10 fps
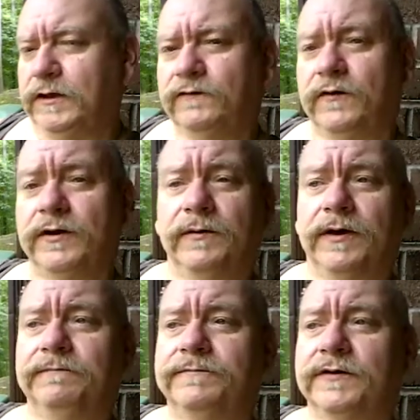So
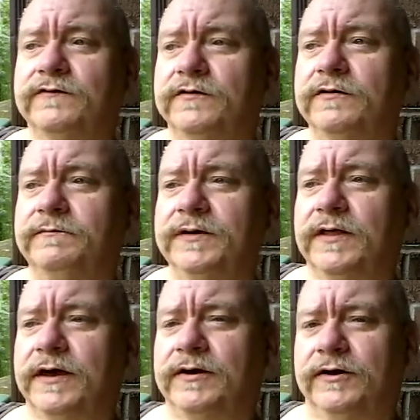anyway, it's a little bit
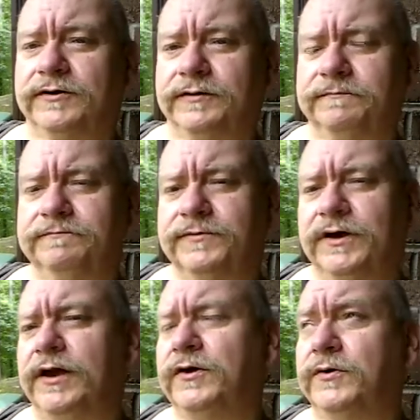like hunting. You
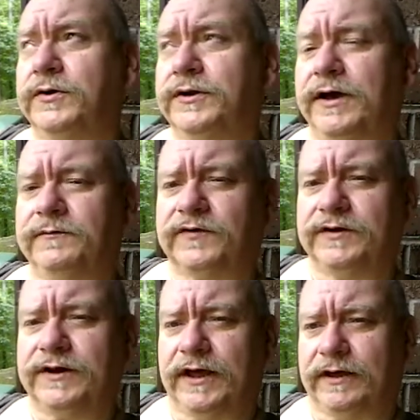got to know the times of
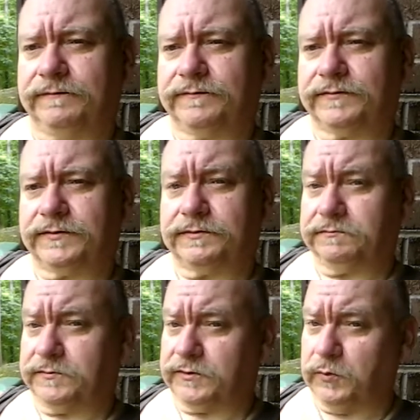day,
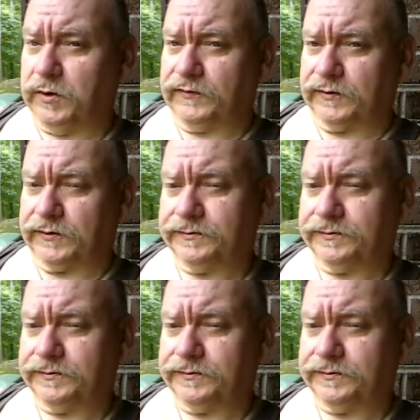the weather,